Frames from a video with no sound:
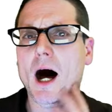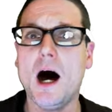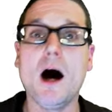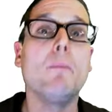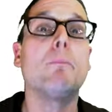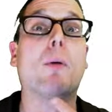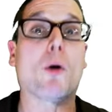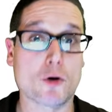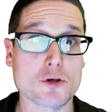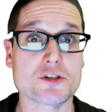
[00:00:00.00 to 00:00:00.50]

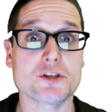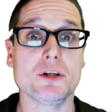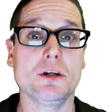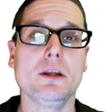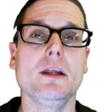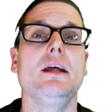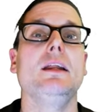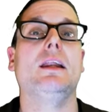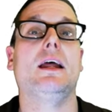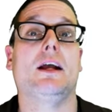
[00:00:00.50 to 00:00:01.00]

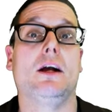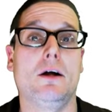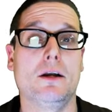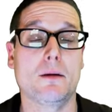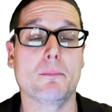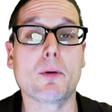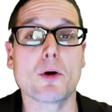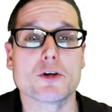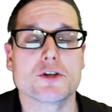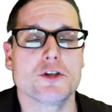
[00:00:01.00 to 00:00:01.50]
Personally, like on a
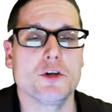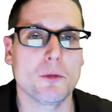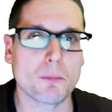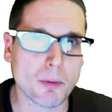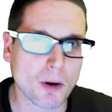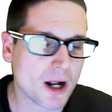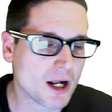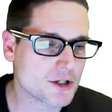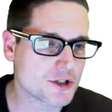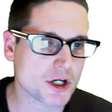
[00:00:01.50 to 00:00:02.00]
personal
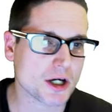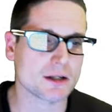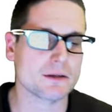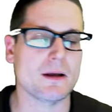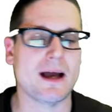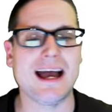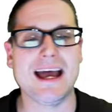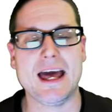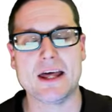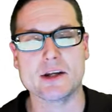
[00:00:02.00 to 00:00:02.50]
project,
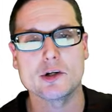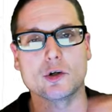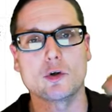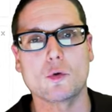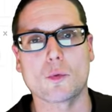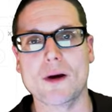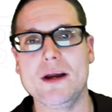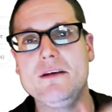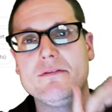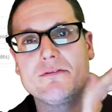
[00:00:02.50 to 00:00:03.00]
I had a
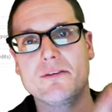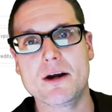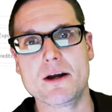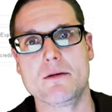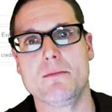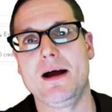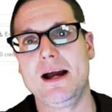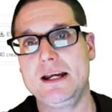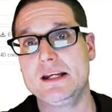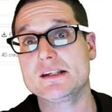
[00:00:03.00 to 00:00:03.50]
great friend of
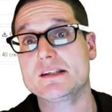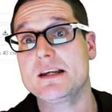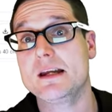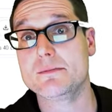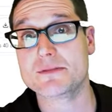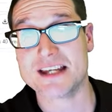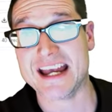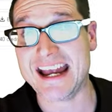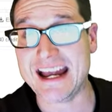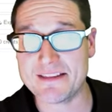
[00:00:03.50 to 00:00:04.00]
mine. His name's
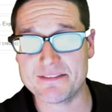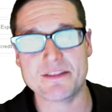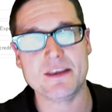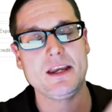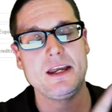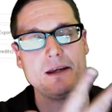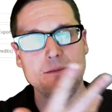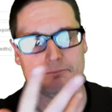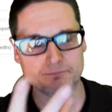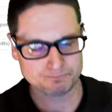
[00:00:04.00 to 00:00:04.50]

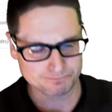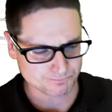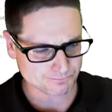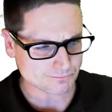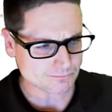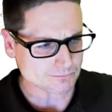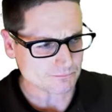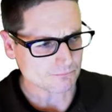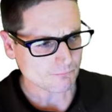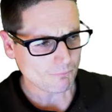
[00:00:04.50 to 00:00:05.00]
Anthony.
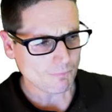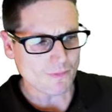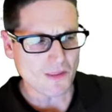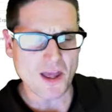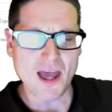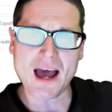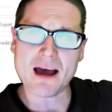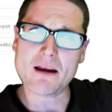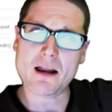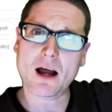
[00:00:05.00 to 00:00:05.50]

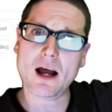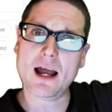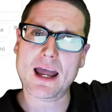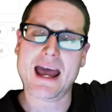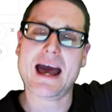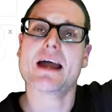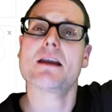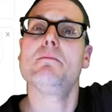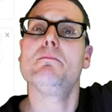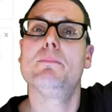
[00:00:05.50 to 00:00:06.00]
I
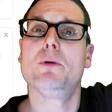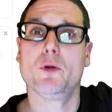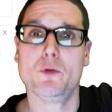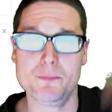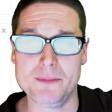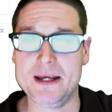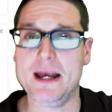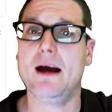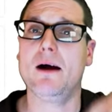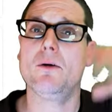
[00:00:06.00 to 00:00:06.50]
had him build
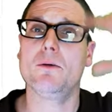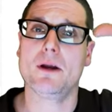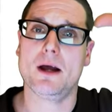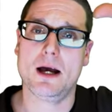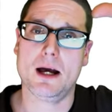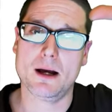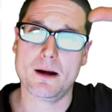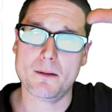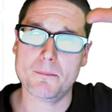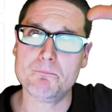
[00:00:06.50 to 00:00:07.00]
me out
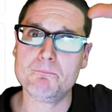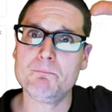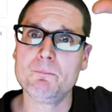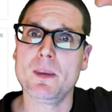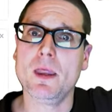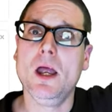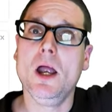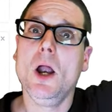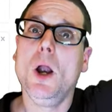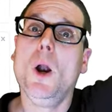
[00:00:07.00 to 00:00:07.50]

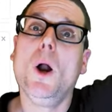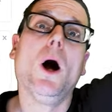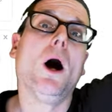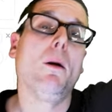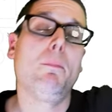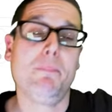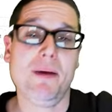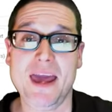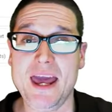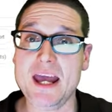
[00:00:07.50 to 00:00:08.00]
a
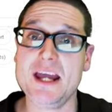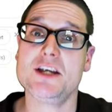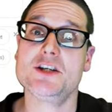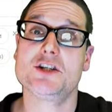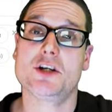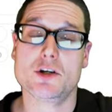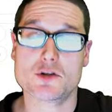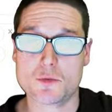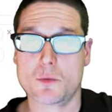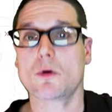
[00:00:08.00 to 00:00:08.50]
page
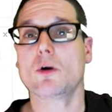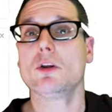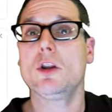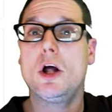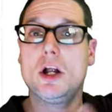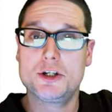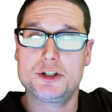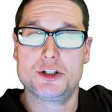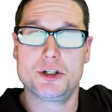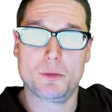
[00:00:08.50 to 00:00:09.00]
because we're
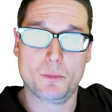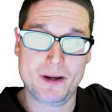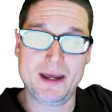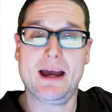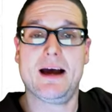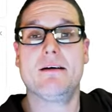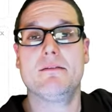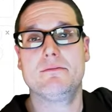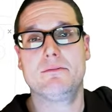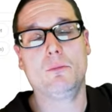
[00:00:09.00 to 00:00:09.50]
we have